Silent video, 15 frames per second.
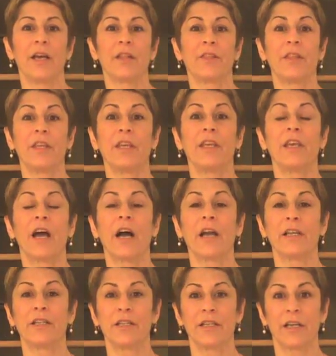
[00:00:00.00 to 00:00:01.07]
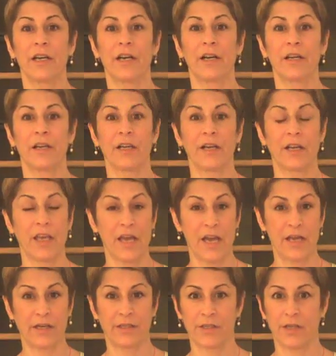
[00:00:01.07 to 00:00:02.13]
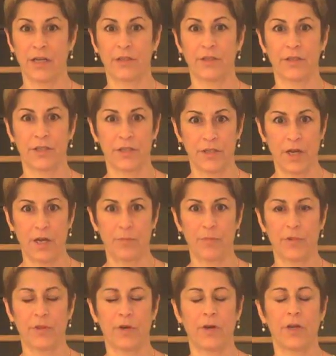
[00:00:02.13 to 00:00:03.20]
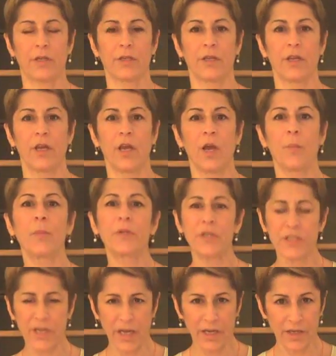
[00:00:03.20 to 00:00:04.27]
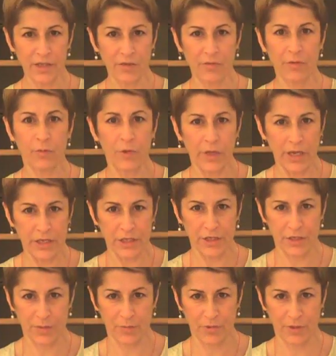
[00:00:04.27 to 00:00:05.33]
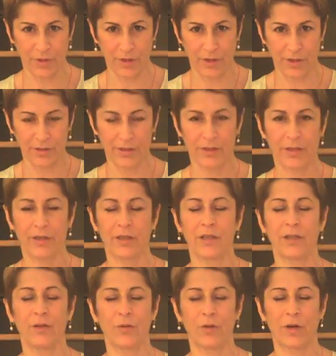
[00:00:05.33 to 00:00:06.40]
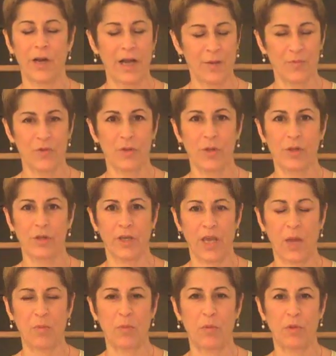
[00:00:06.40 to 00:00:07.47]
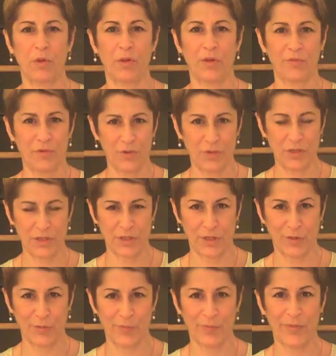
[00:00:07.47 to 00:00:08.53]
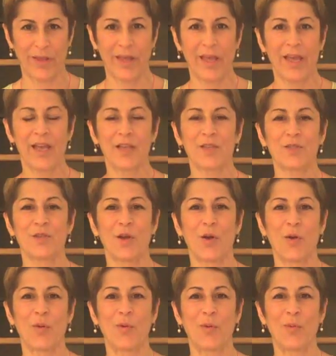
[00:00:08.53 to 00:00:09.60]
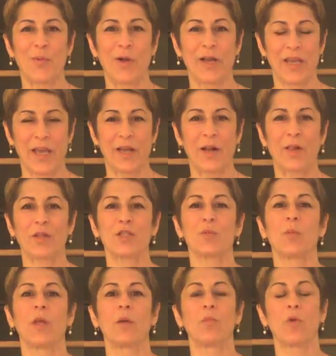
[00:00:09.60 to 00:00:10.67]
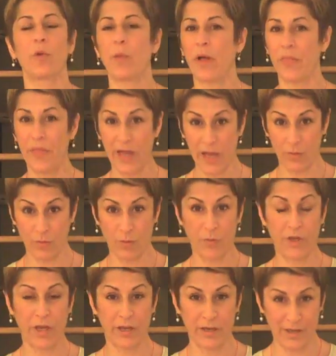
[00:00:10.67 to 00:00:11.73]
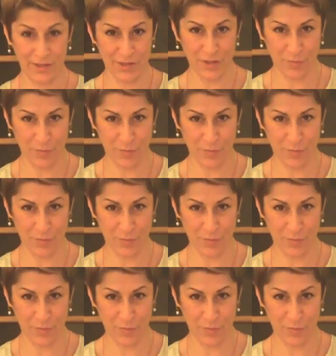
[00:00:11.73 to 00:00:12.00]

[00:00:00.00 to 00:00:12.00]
The idea, again, is not to stop thought, but to take a different relationship to thought. And you are absolutely capable of doing so. So, again, I'll explain more about that when we get into the